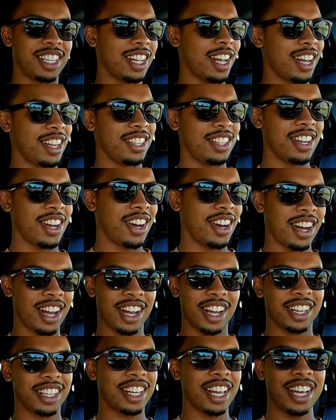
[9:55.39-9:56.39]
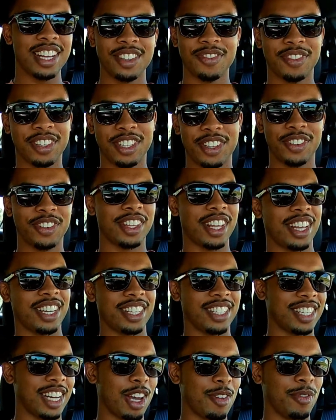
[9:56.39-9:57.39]
Yeah, no, can't be doing that in
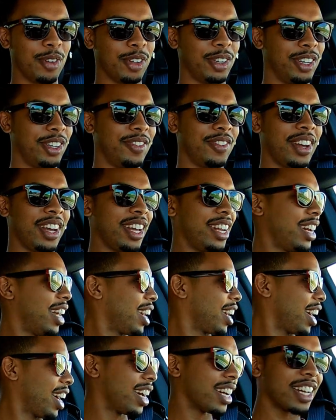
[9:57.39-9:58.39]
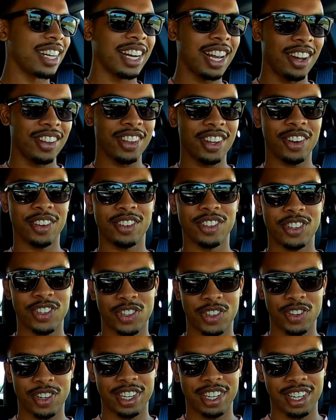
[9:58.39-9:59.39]
this neighborhood, man. I gotta get out there on the
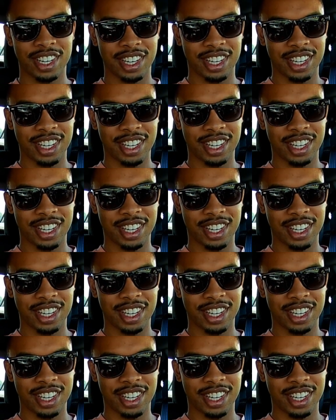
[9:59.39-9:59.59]
street.